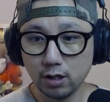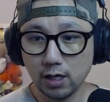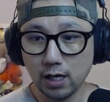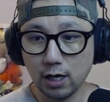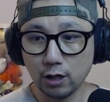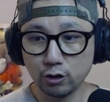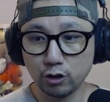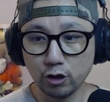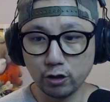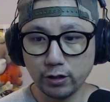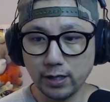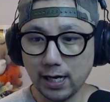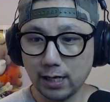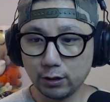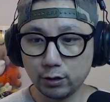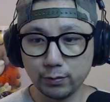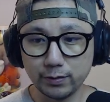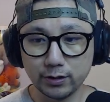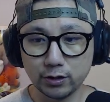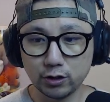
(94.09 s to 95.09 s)
I'll show you how
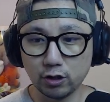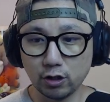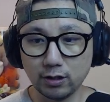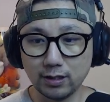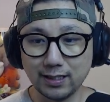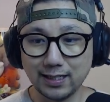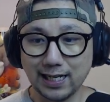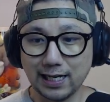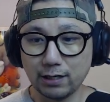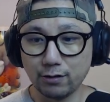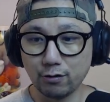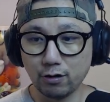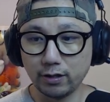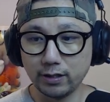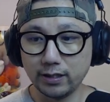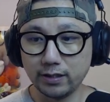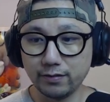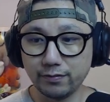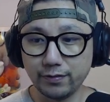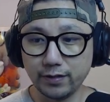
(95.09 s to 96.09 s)
to install it later on
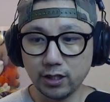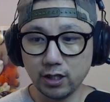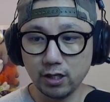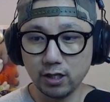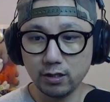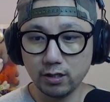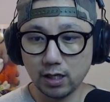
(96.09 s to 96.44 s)
in the video.